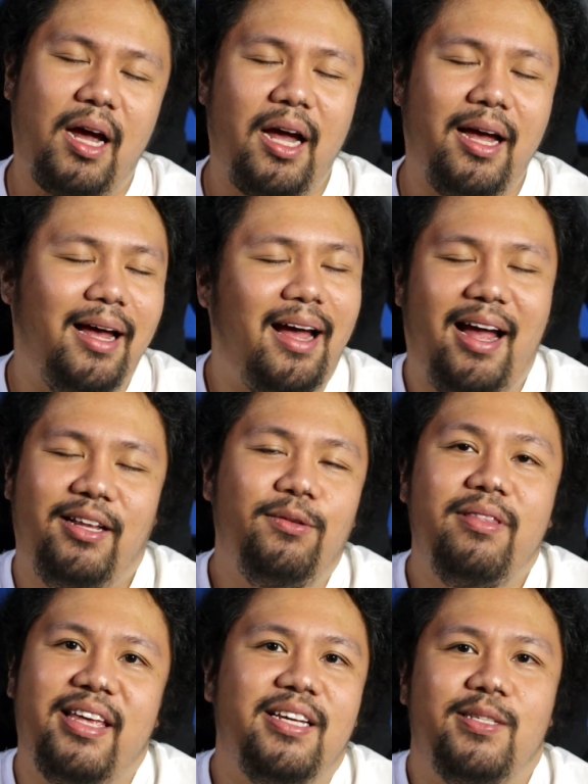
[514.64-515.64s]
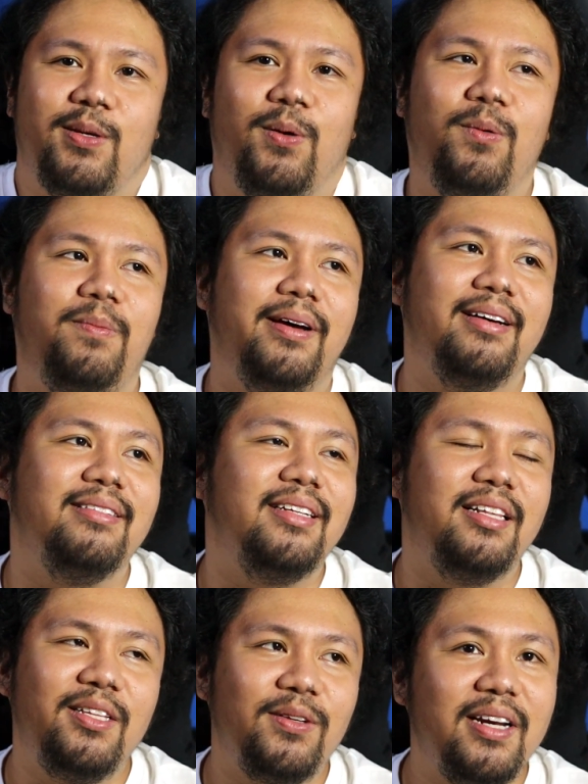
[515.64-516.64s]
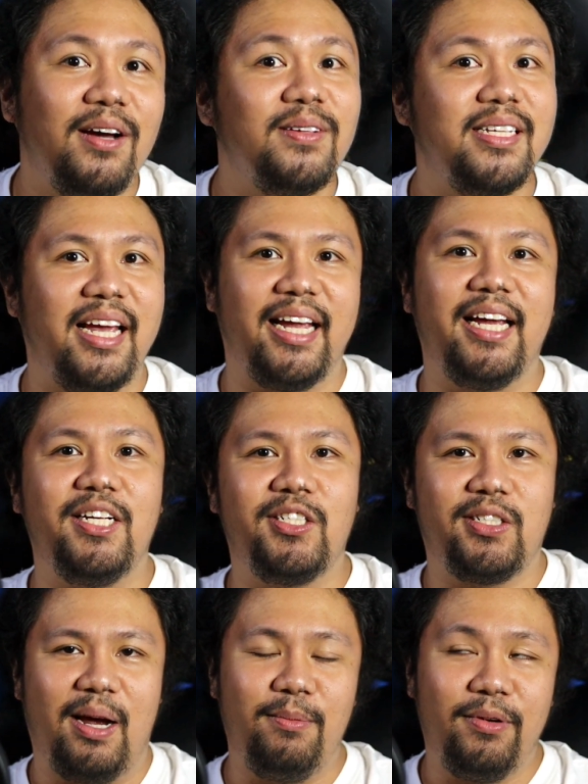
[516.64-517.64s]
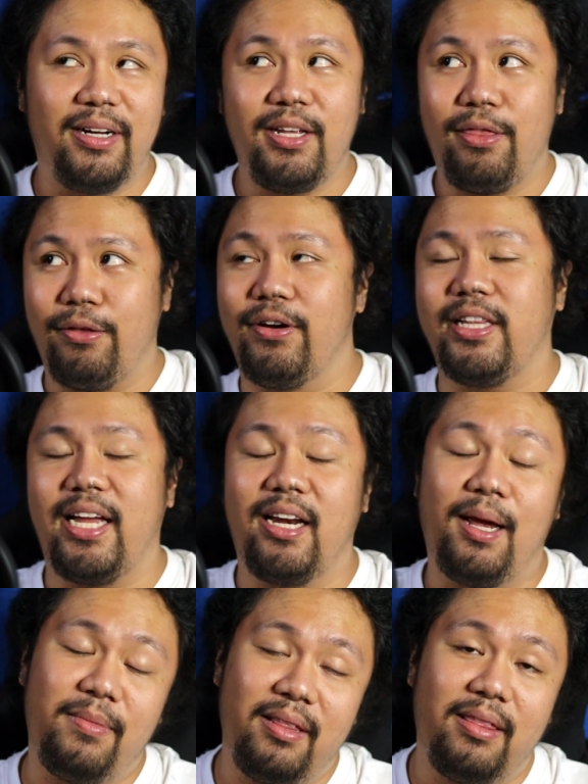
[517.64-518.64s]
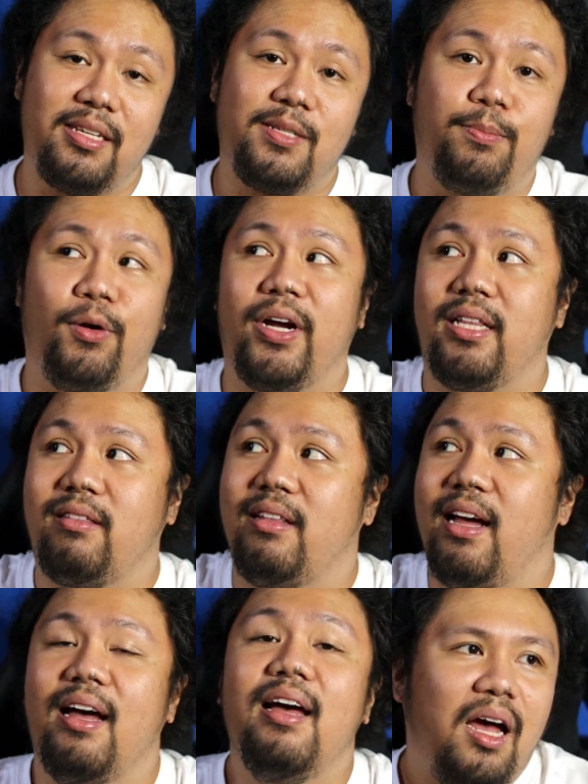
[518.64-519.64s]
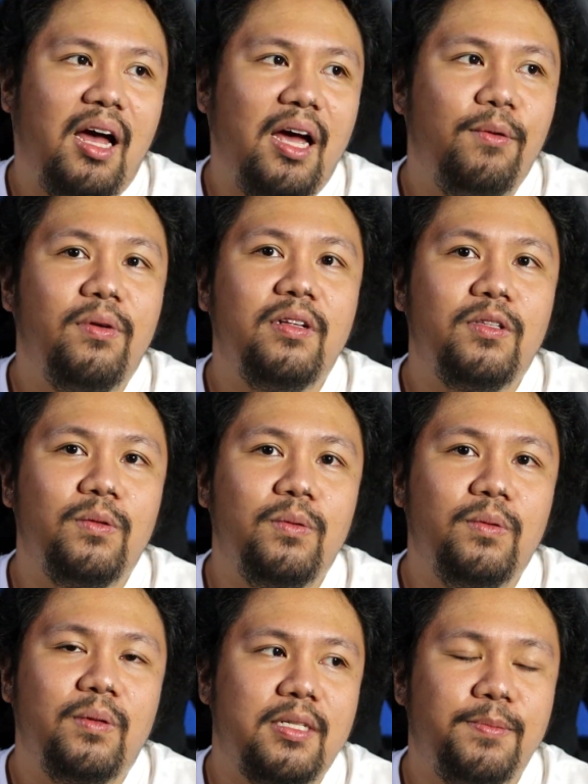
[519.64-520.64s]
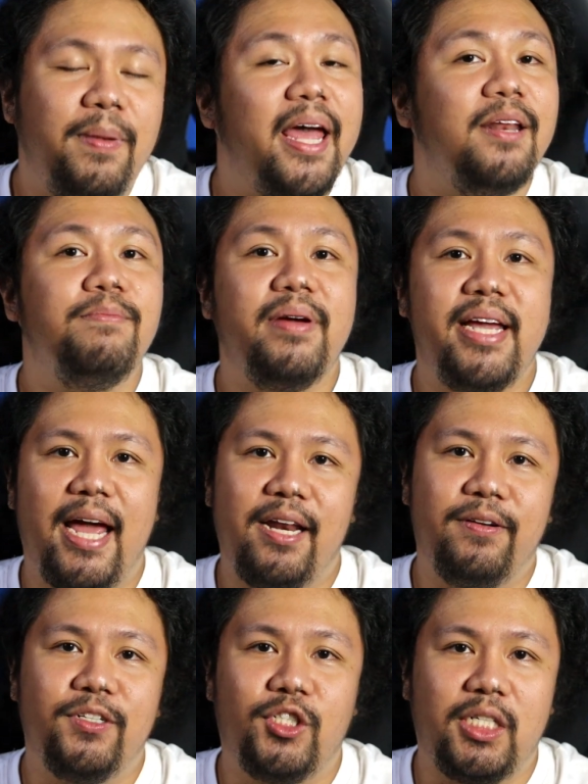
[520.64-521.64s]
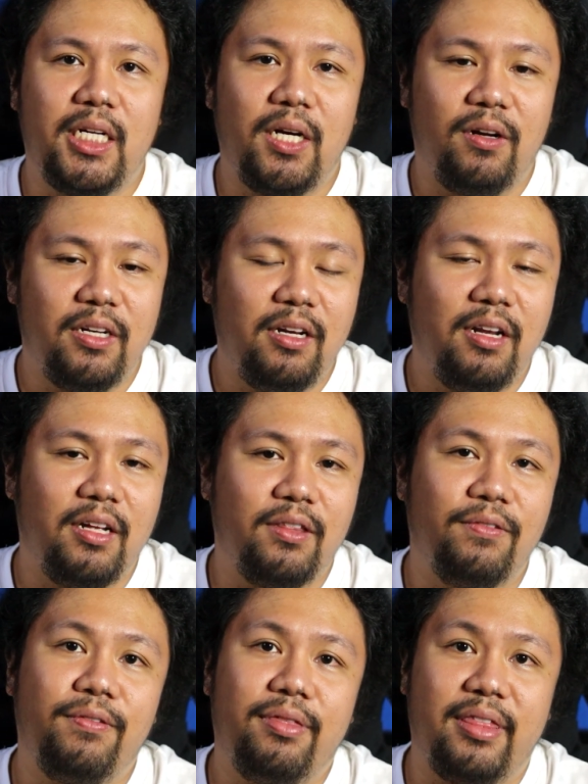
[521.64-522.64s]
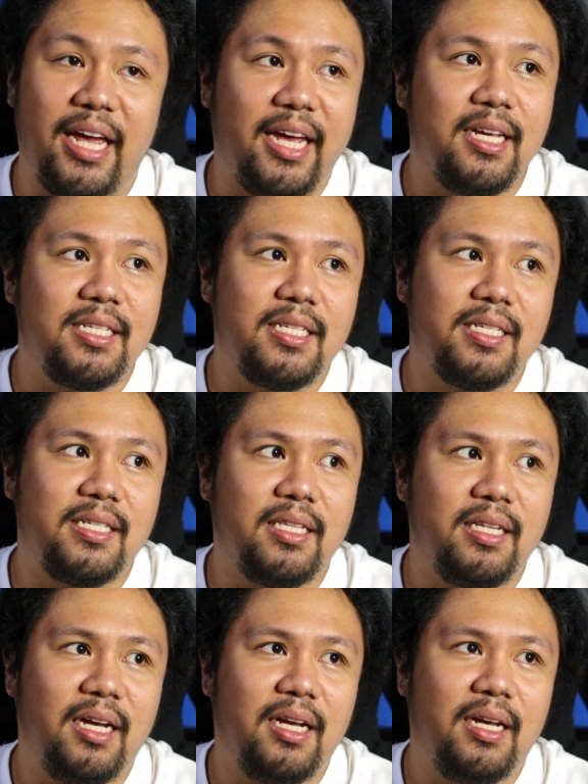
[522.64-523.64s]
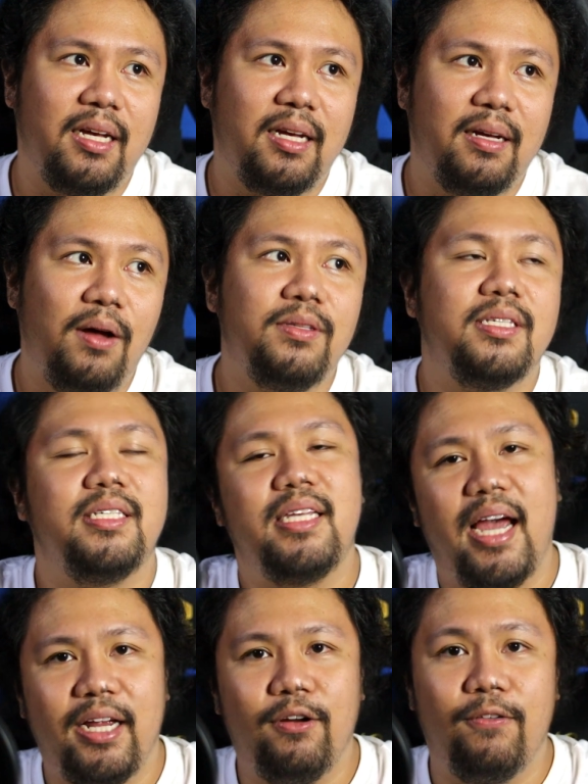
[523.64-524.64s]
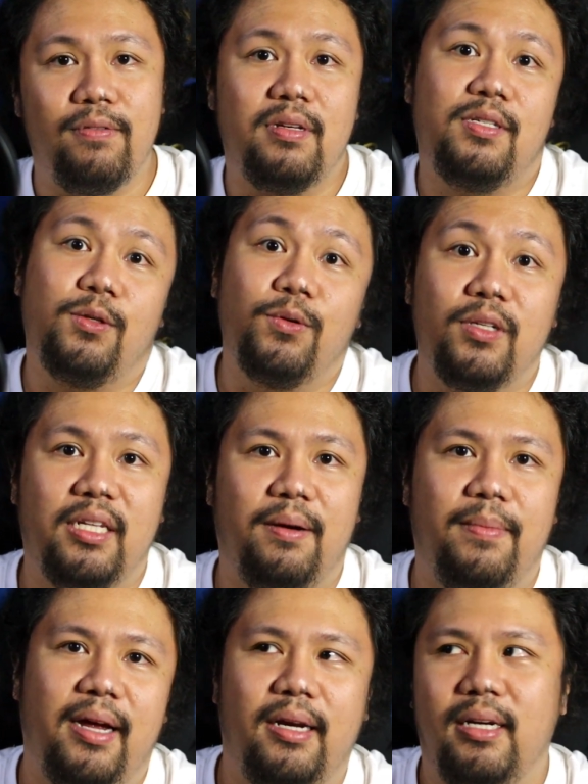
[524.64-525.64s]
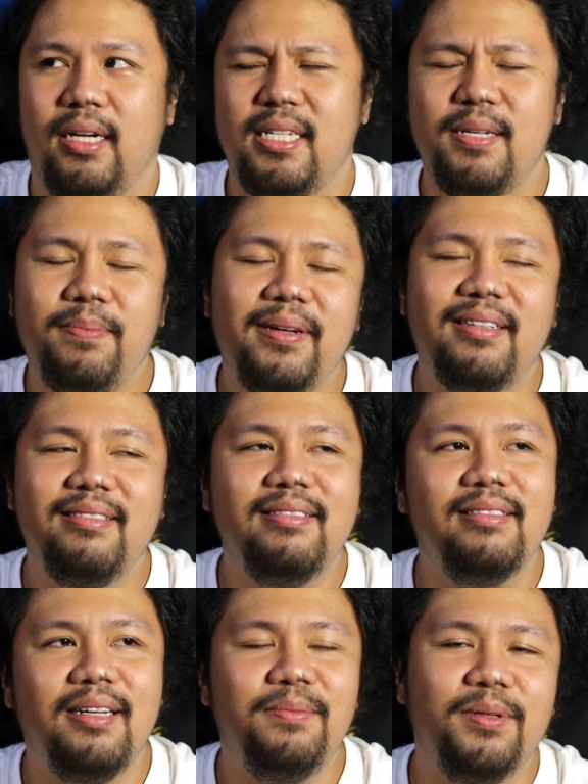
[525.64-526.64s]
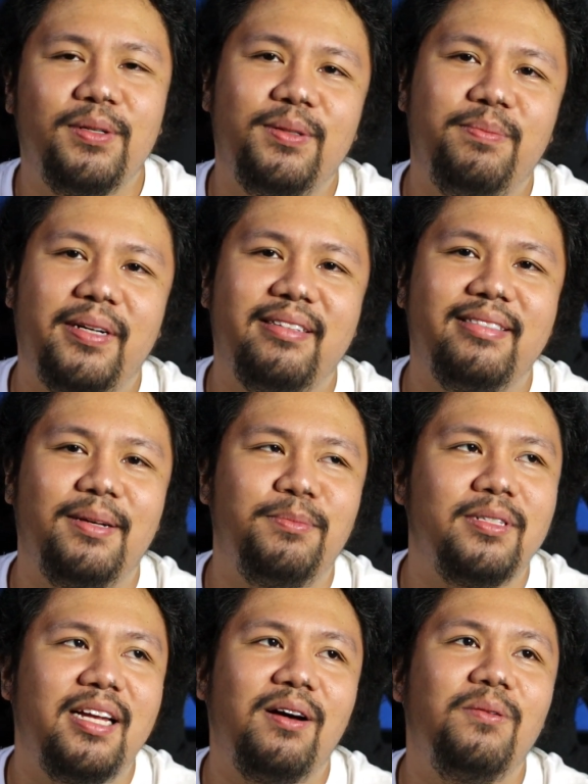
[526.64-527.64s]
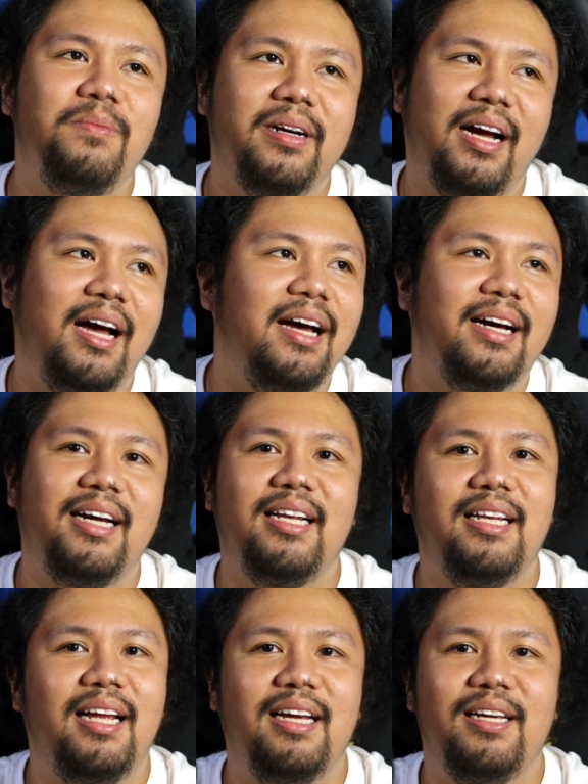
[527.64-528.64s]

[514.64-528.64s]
I don't think so. Parang nandito na ako sa age, I'm already 30 and I'm in this point na I want to spend my energy on a lot of things na outside of the school naman. Kasi parang, alam mo yun, parang tapos na akong mag-aral,